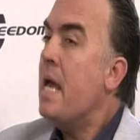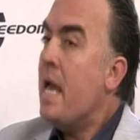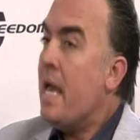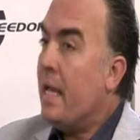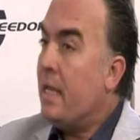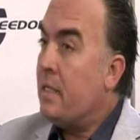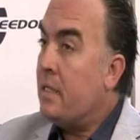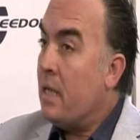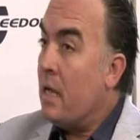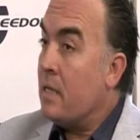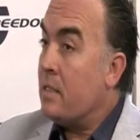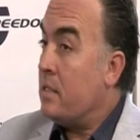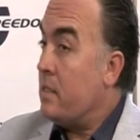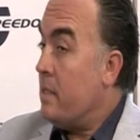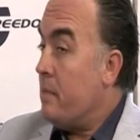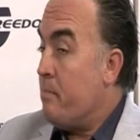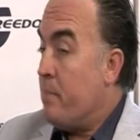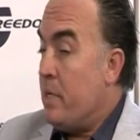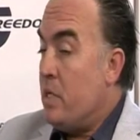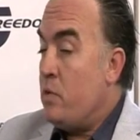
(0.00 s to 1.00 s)
It does.
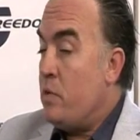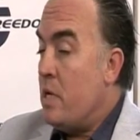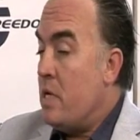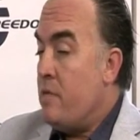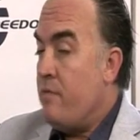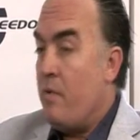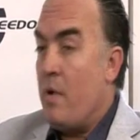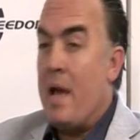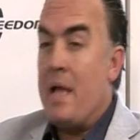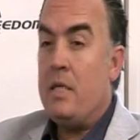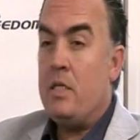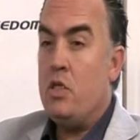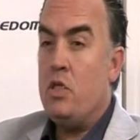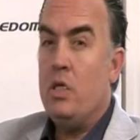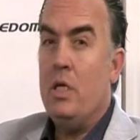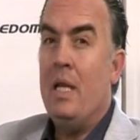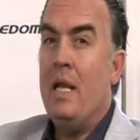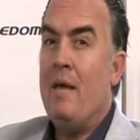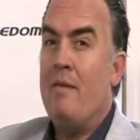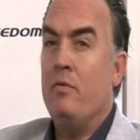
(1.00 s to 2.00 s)
The P24
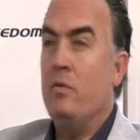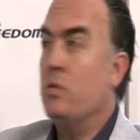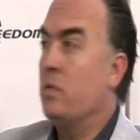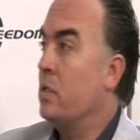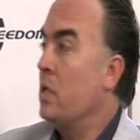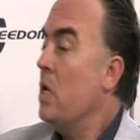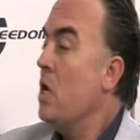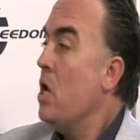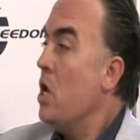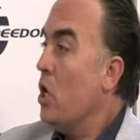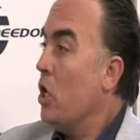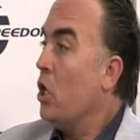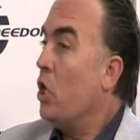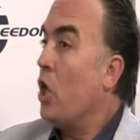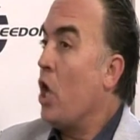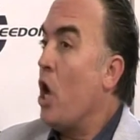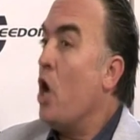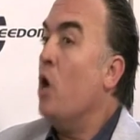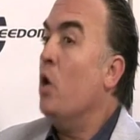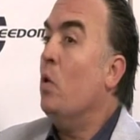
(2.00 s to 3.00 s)
antigen levels
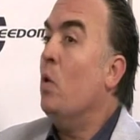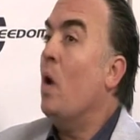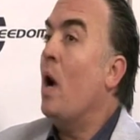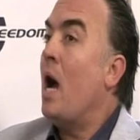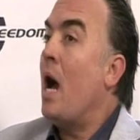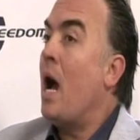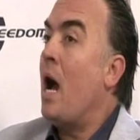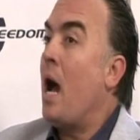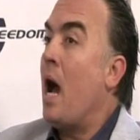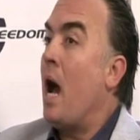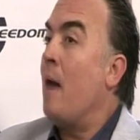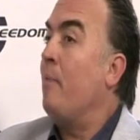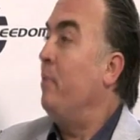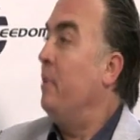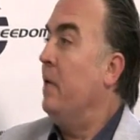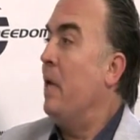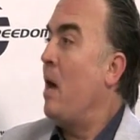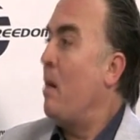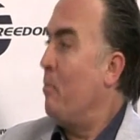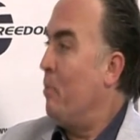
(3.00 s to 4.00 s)
go up
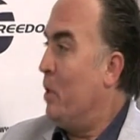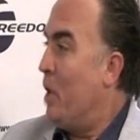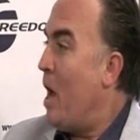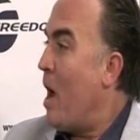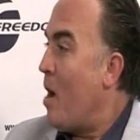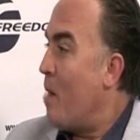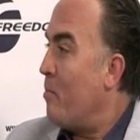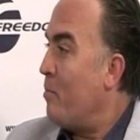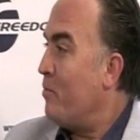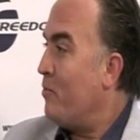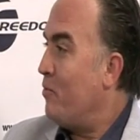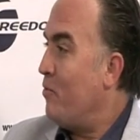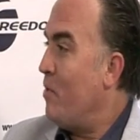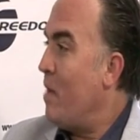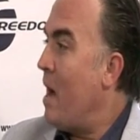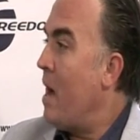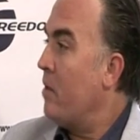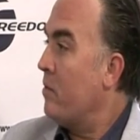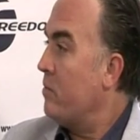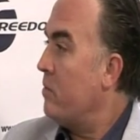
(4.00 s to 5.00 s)
and up and up
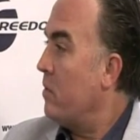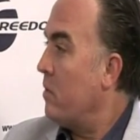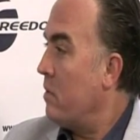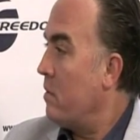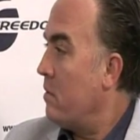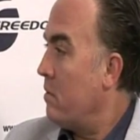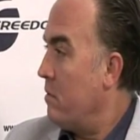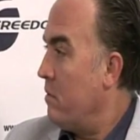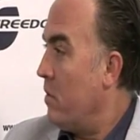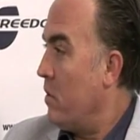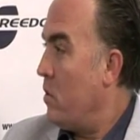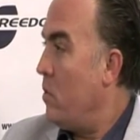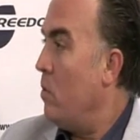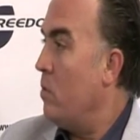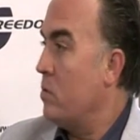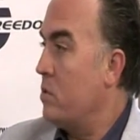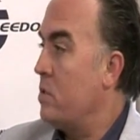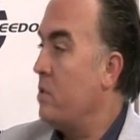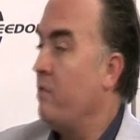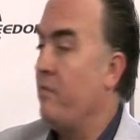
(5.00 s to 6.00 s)
throughout the
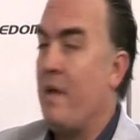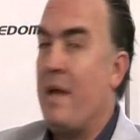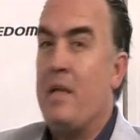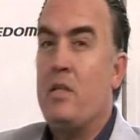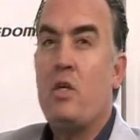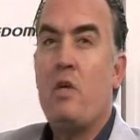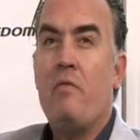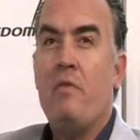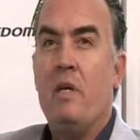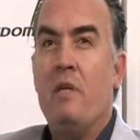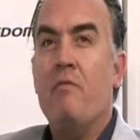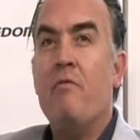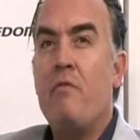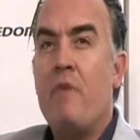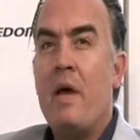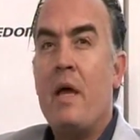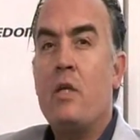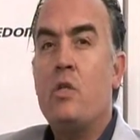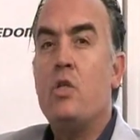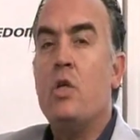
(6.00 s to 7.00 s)
course of HIV
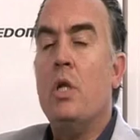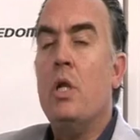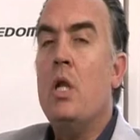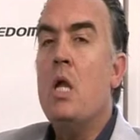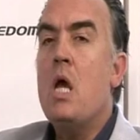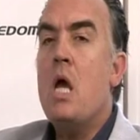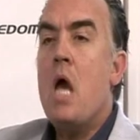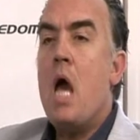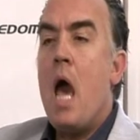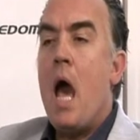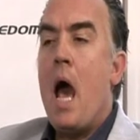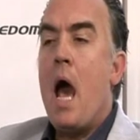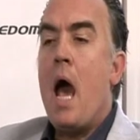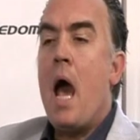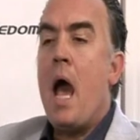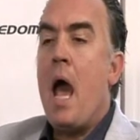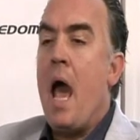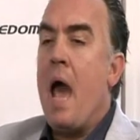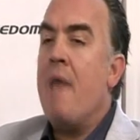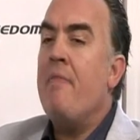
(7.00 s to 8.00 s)
infection.
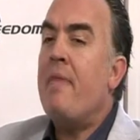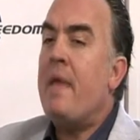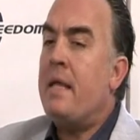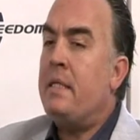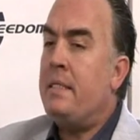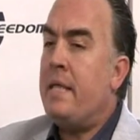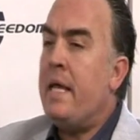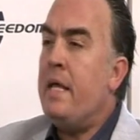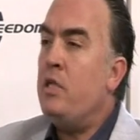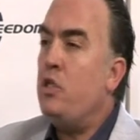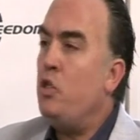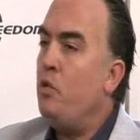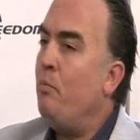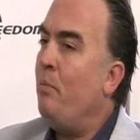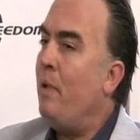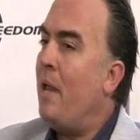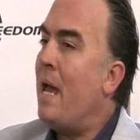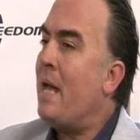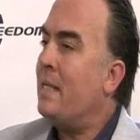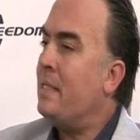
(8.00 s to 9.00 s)
And they tend to
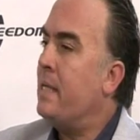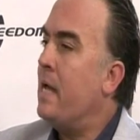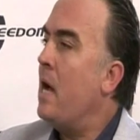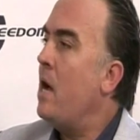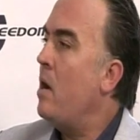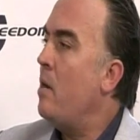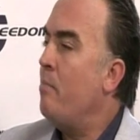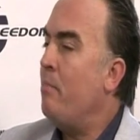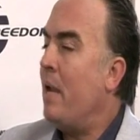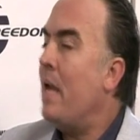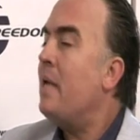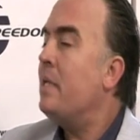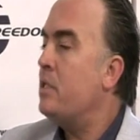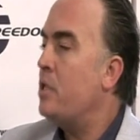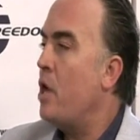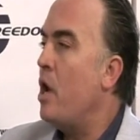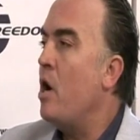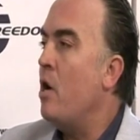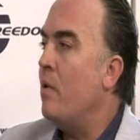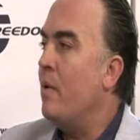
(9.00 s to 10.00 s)

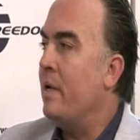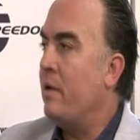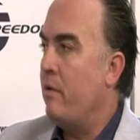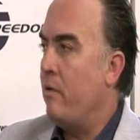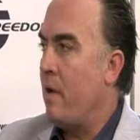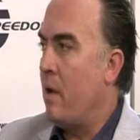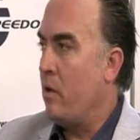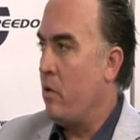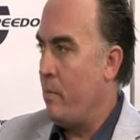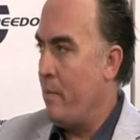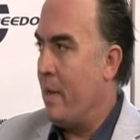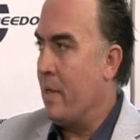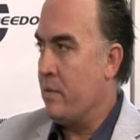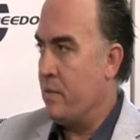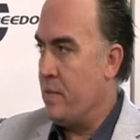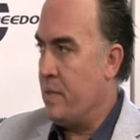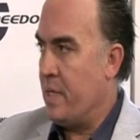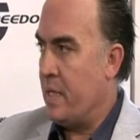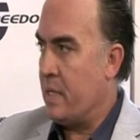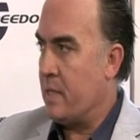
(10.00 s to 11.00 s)
plateau at around about
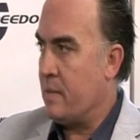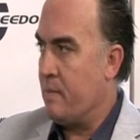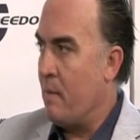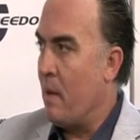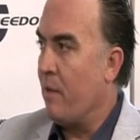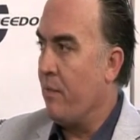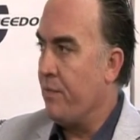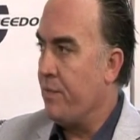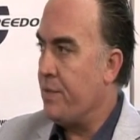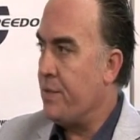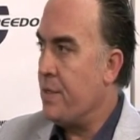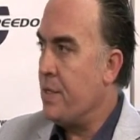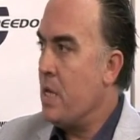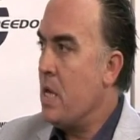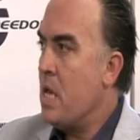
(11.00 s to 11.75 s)
6 months.